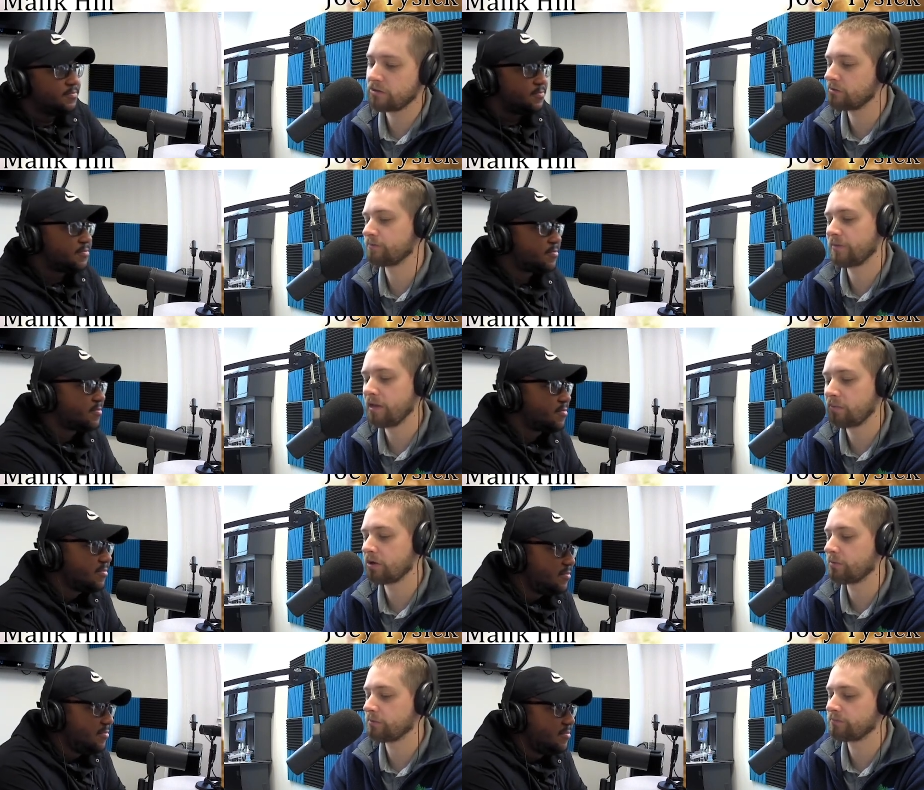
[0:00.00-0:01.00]
Speaker 1: I know he
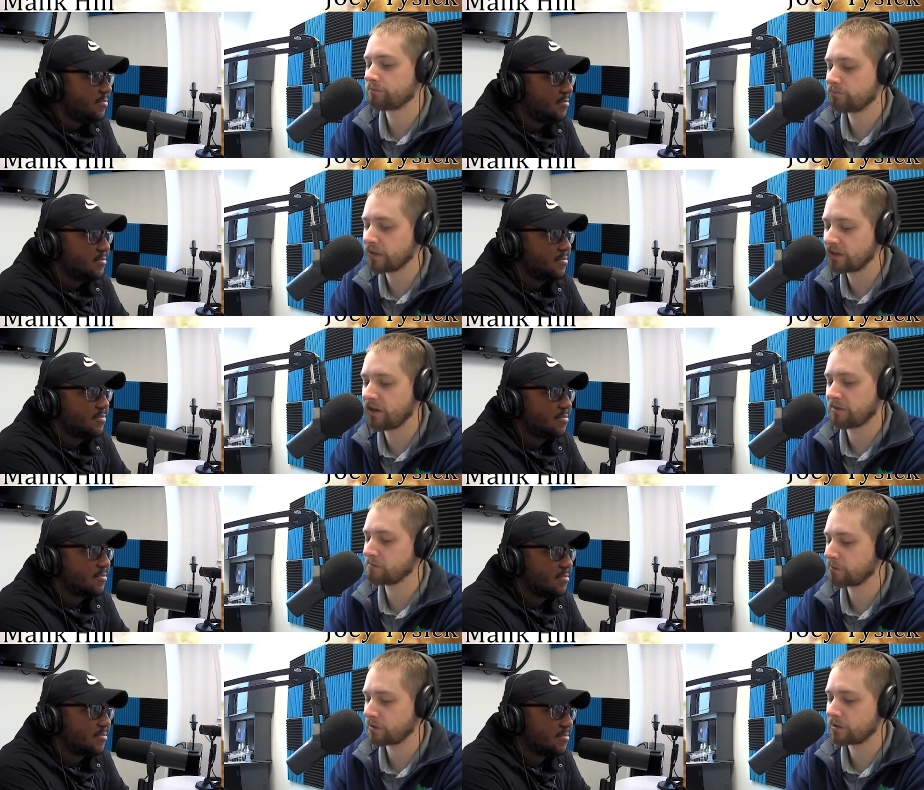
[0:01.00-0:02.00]
put up a big
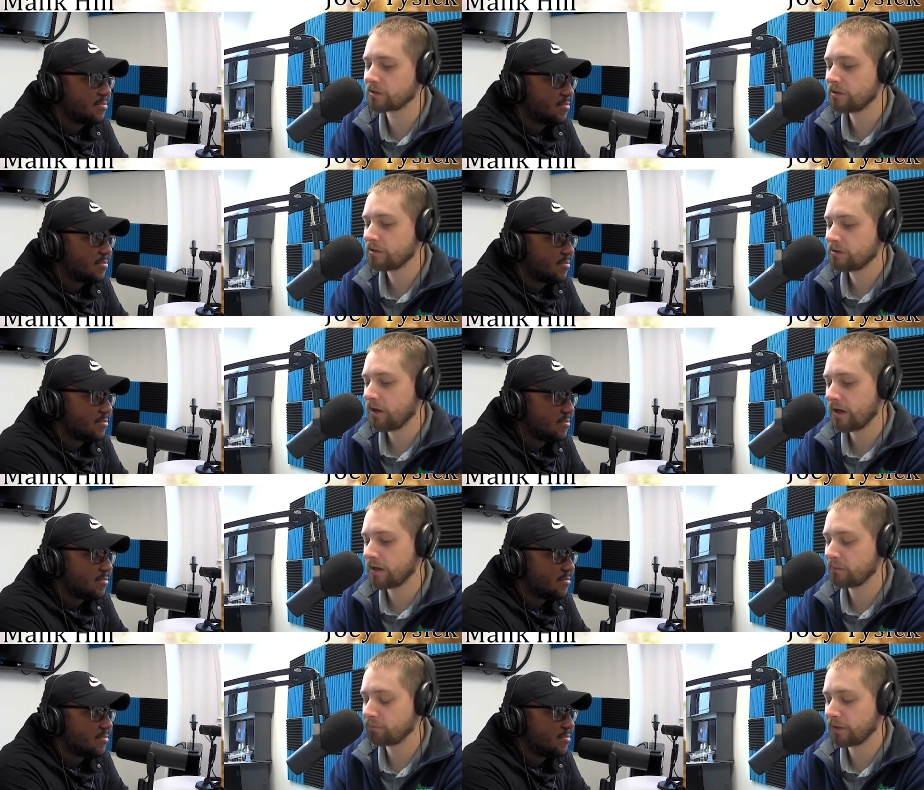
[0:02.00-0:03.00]
nothing burger,
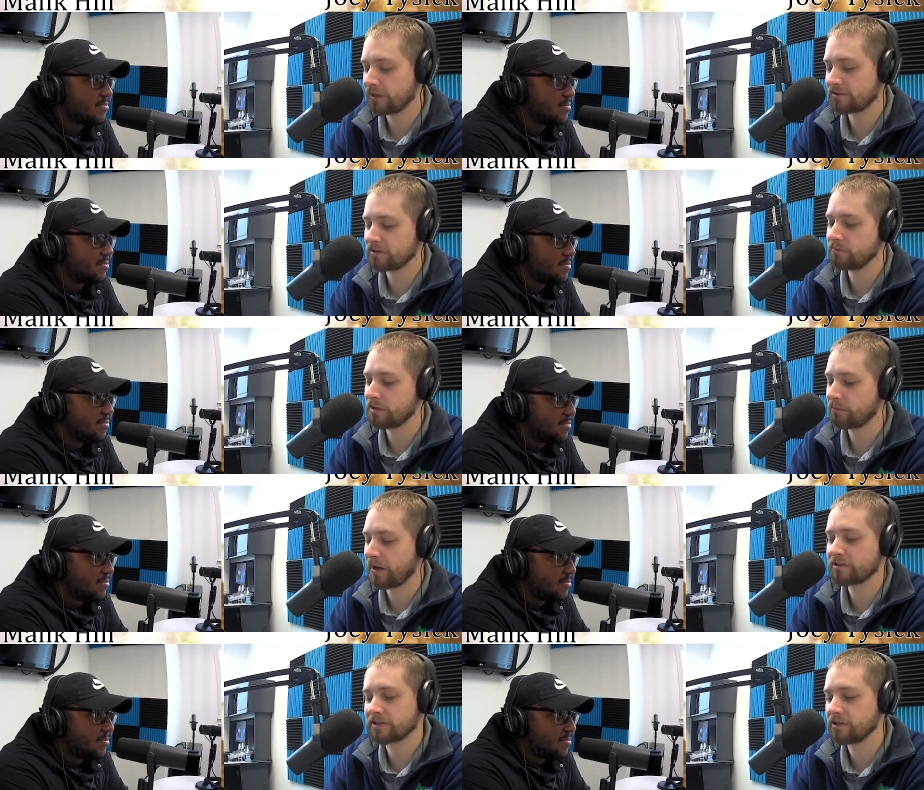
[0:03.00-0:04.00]
um, but he's going to be a
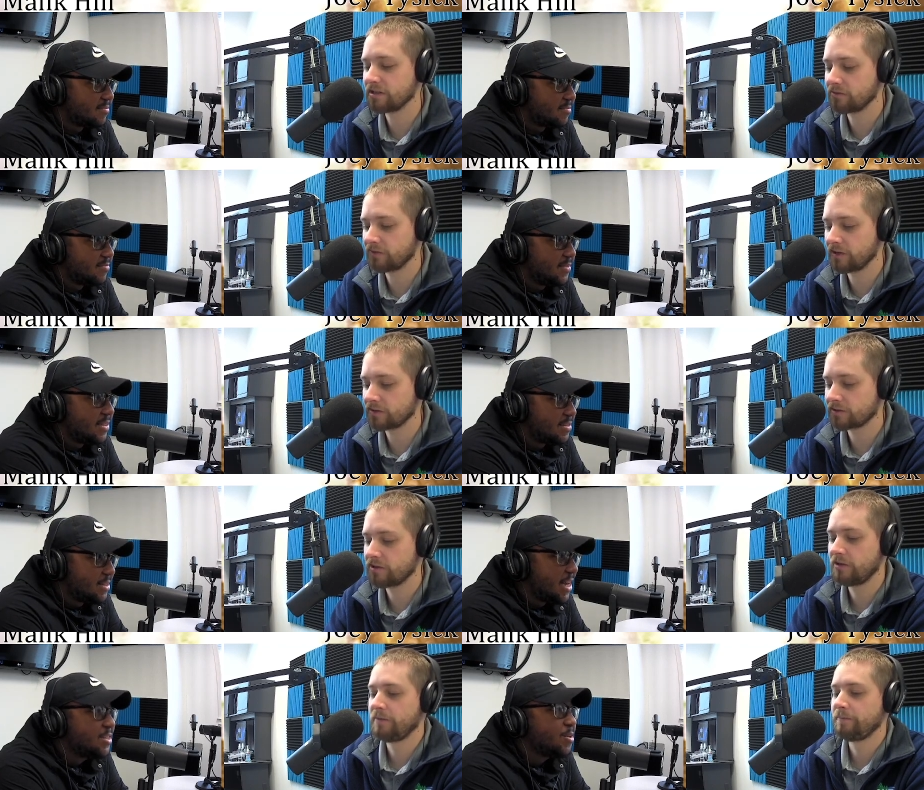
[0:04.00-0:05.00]
pest on defense.
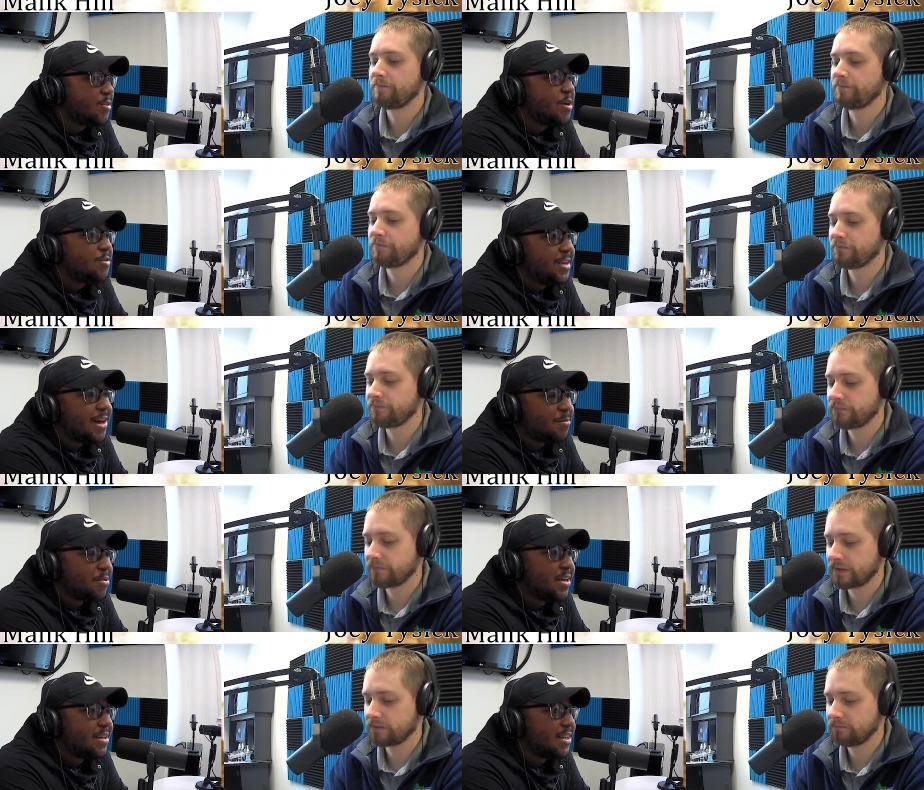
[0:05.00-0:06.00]
Speaker 2: Yeah. Josh Okogie
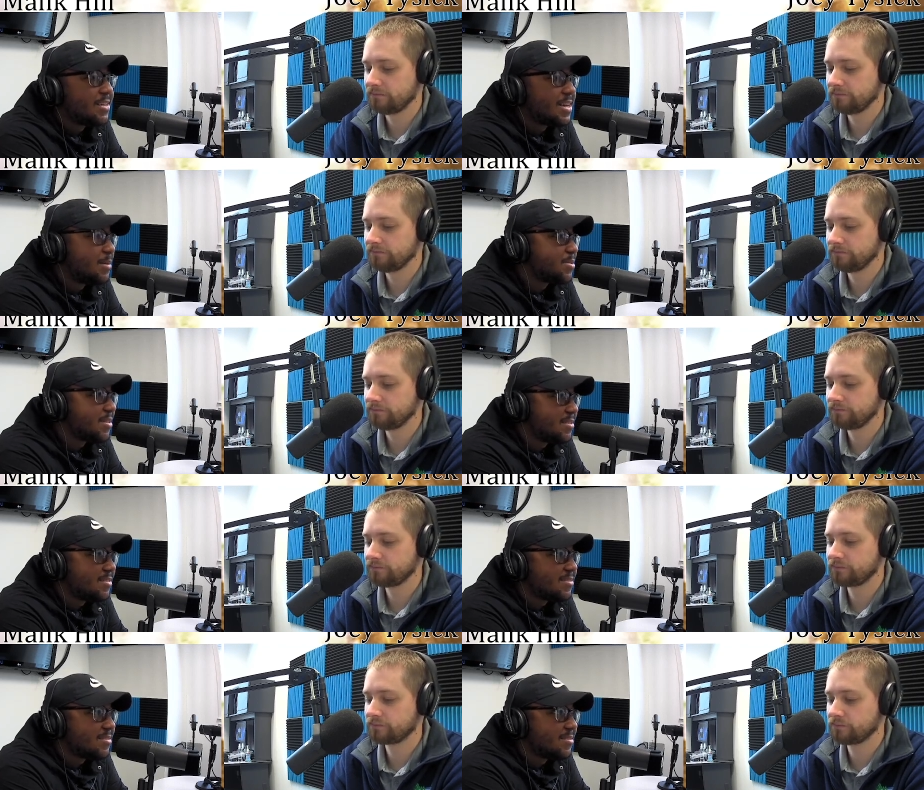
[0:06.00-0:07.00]
outplayed Klay Thompson.
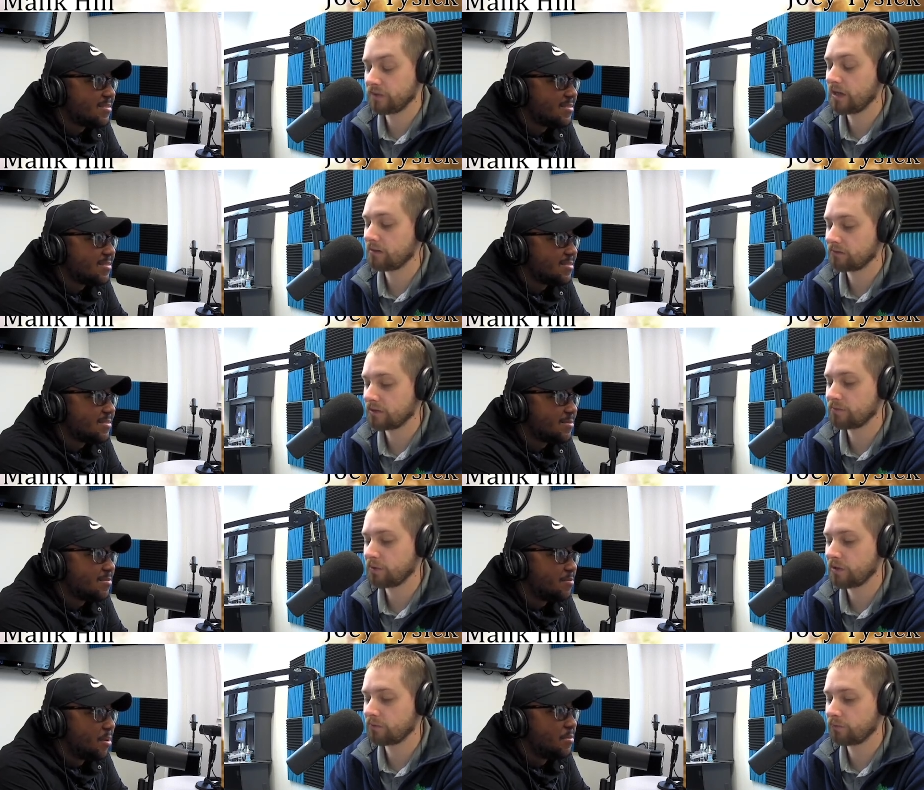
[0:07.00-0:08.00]
Speaker 1: Yeah, he
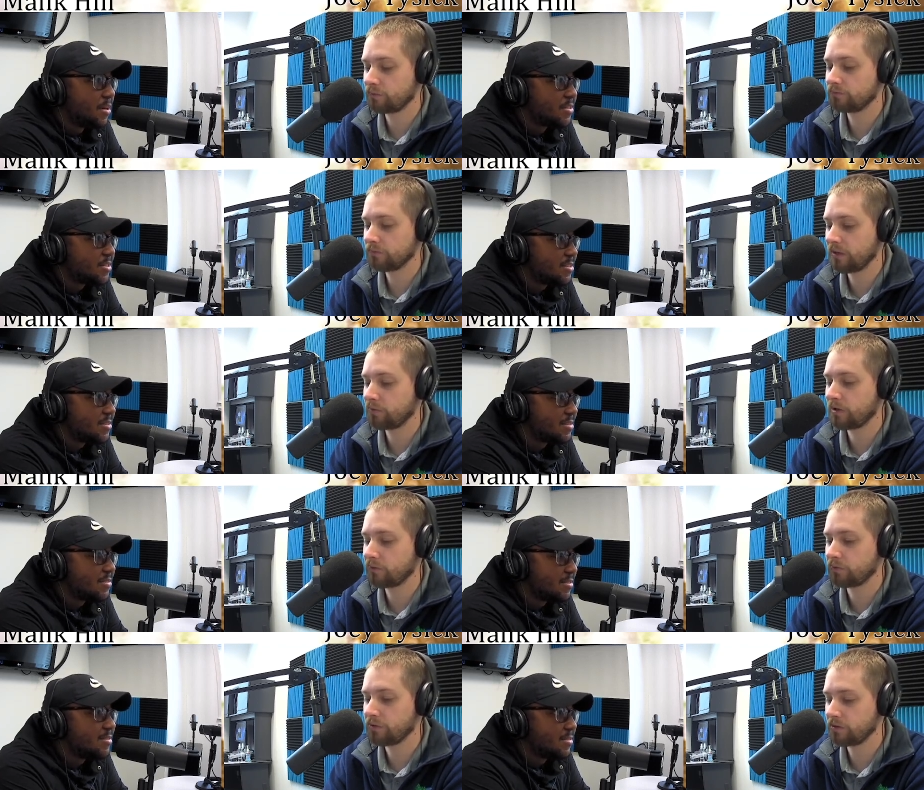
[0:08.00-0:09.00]
played pretty much. He
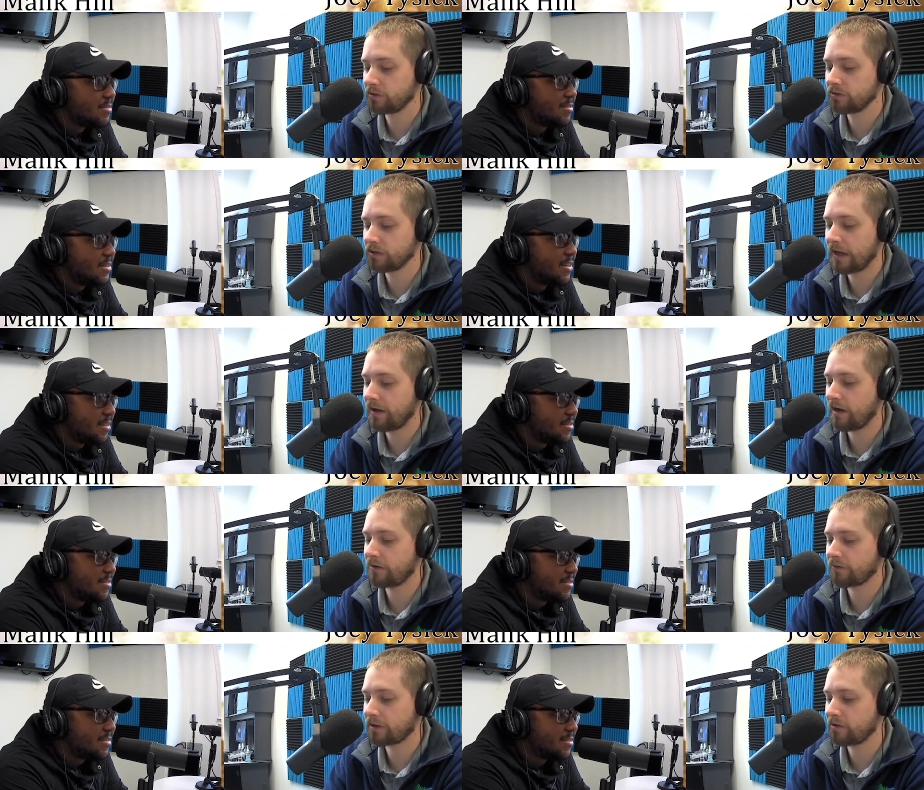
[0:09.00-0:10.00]
played really good. Yeah.
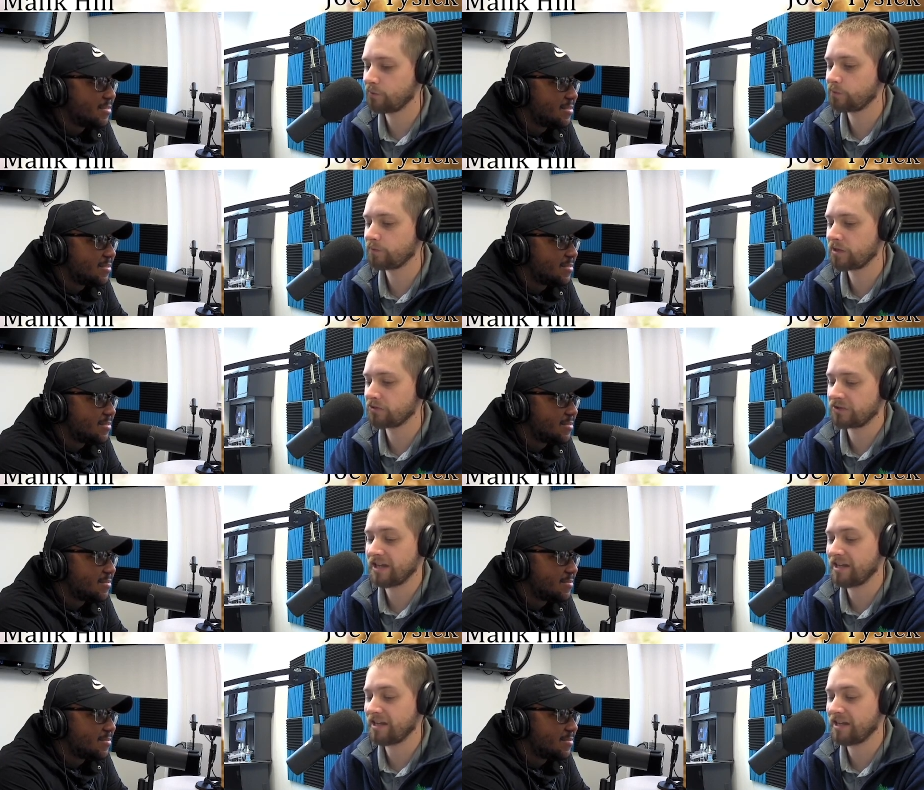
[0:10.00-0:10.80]
I don't think he'll he'll